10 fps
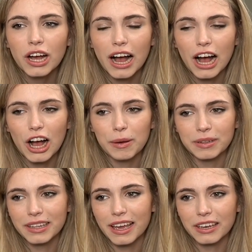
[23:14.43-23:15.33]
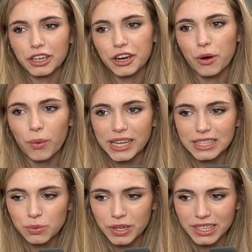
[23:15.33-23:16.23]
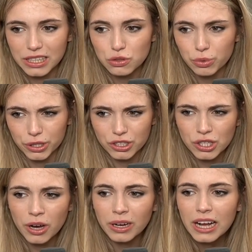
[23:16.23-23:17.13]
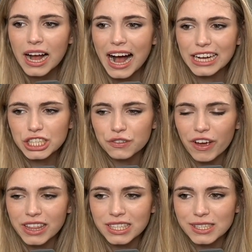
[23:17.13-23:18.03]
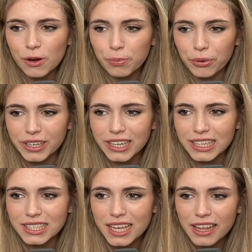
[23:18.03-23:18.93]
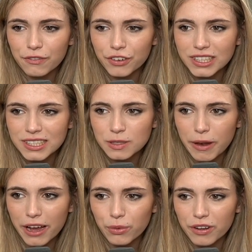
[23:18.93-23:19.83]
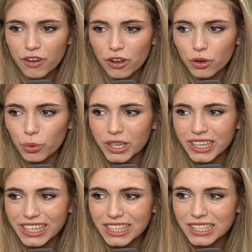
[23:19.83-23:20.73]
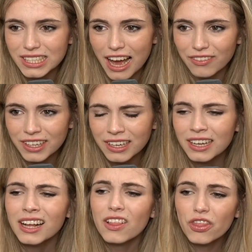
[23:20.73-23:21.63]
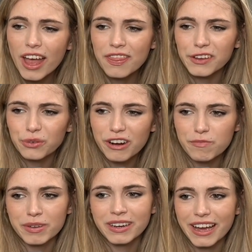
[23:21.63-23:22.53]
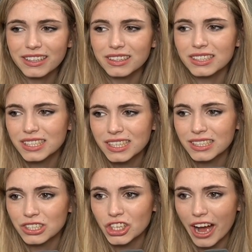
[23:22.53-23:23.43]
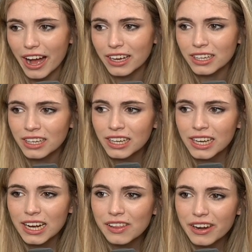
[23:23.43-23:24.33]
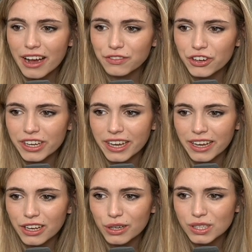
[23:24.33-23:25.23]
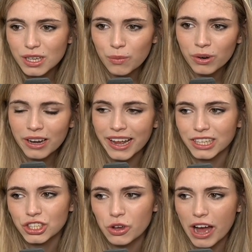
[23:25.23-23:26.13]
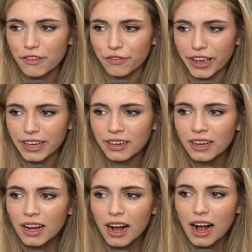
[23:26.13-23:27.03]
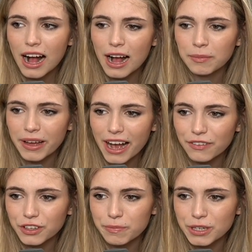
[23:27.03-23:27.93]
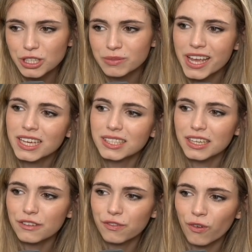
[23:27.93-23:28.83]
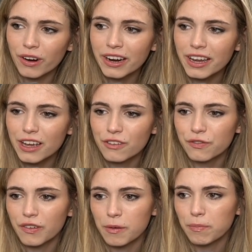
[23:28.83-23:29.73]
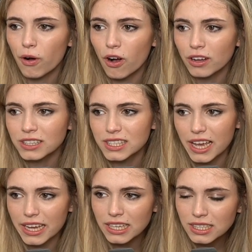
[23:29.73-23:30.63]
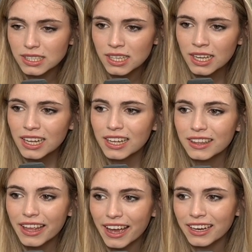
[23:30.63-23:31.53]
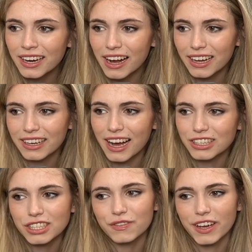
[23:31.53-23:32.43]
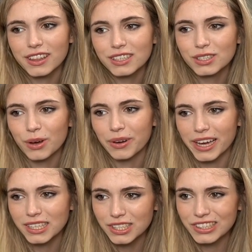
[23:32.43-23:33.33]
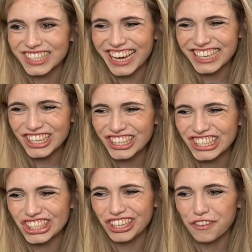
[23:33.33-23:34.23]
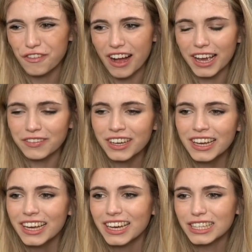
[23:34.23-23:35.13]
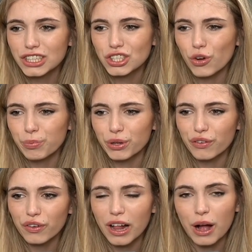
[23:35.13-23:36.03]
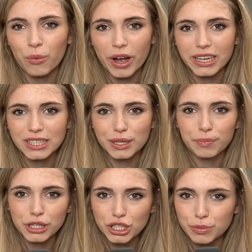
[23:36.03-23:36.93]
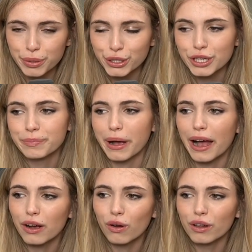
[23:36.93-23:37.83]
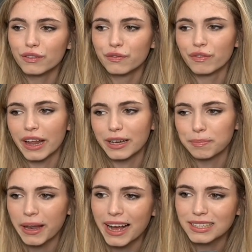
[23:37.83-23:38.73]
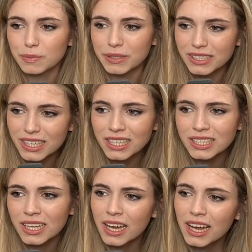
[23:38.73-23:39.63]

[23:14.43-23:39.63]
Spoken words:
And then, you know, white is winning this rook. So I just find this so pretty. Let's say that, for instance, black would have gone queen e7. Then there would have been knight d6 check. And then after a king goes somewhere like to f8, after bishop takes e4, if pawn takes, then, and I just find this so nice, there's actually g5. And it's so beautiful how white is simply just pushing back all of like black's pieces.